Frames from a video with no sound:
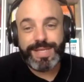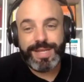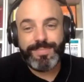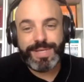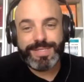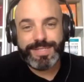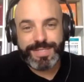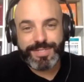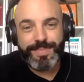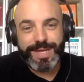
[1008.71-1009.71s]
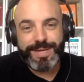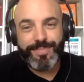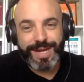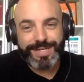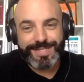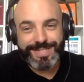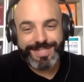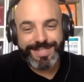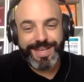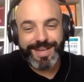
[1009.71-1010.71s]
database decision-making
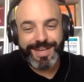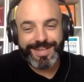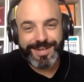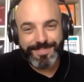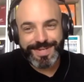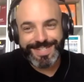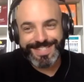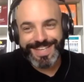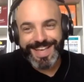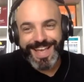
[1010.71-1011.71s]
practices in companies.